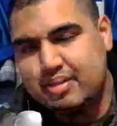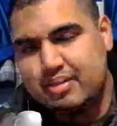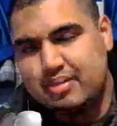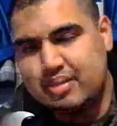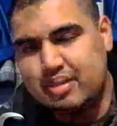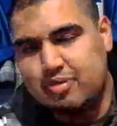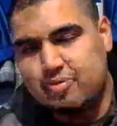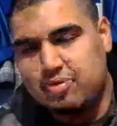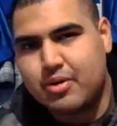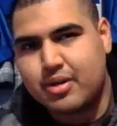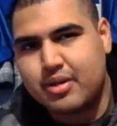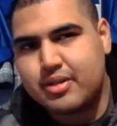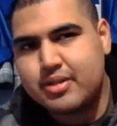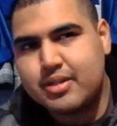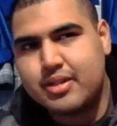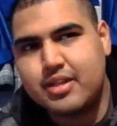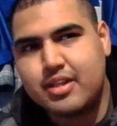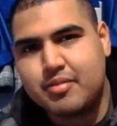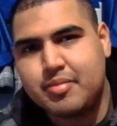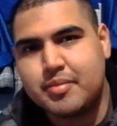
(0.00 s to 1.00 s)
didn't work.
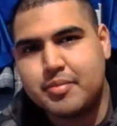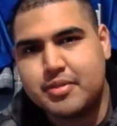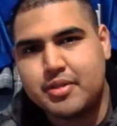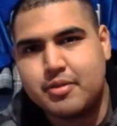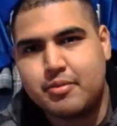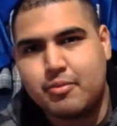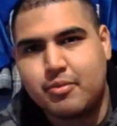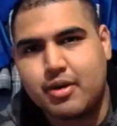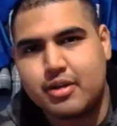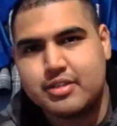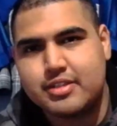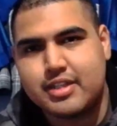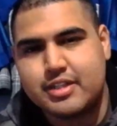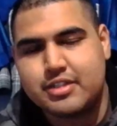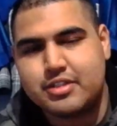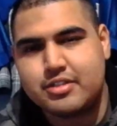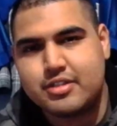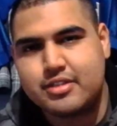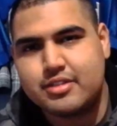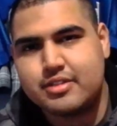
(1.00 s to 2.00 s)
A lot of people didn't watch that
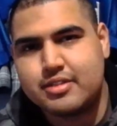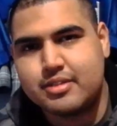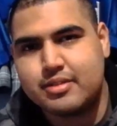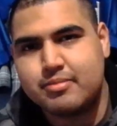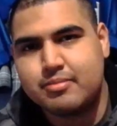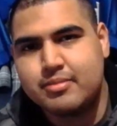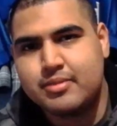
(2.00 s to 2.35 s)
shit, so.